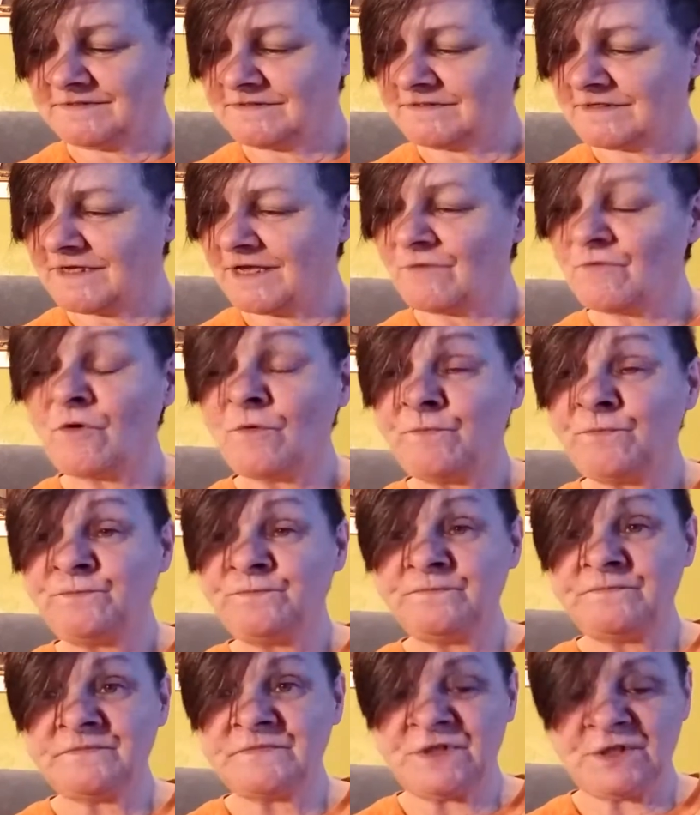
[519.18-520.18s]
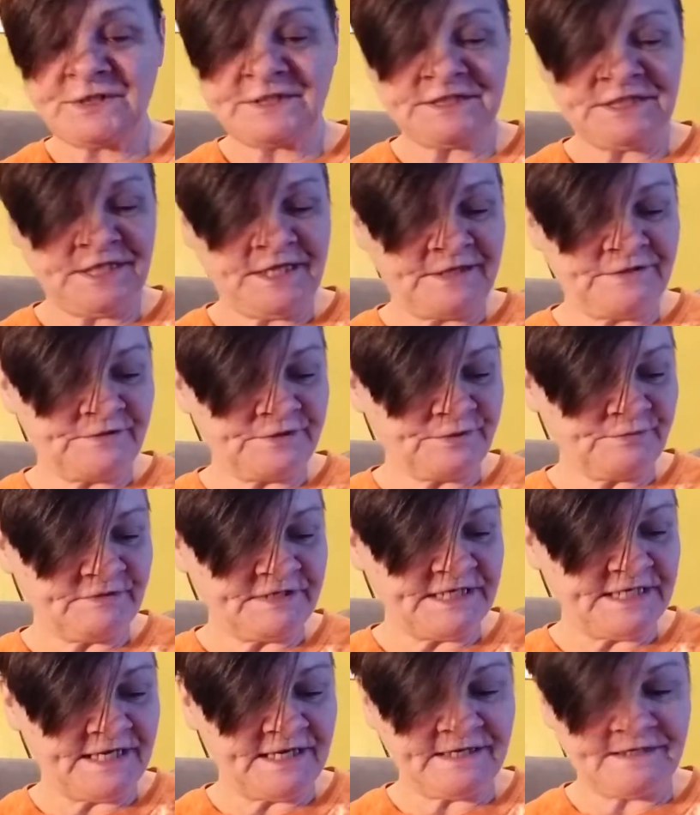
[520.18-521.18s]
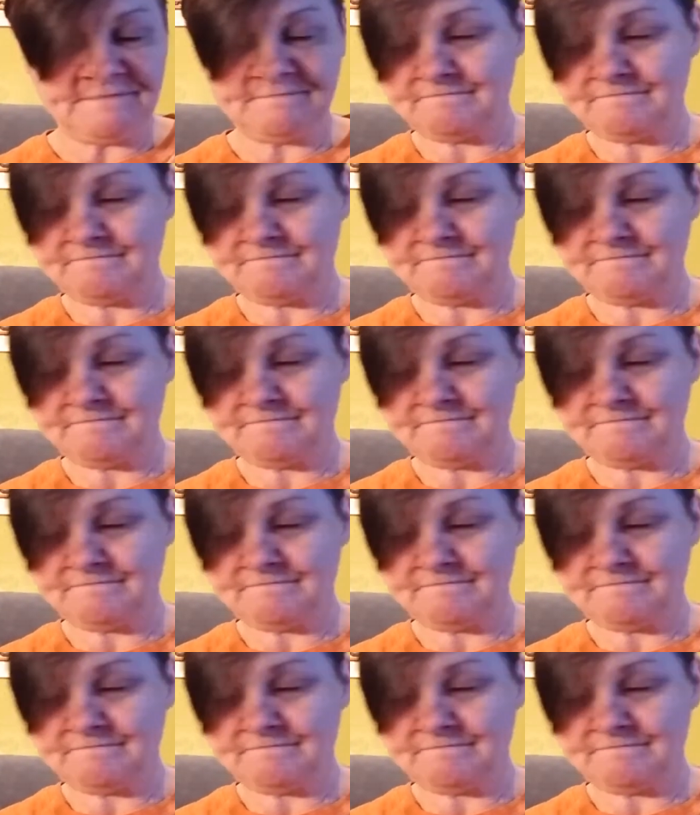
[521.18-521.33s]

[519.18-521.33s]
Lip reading: I won't look at the other 3 yet.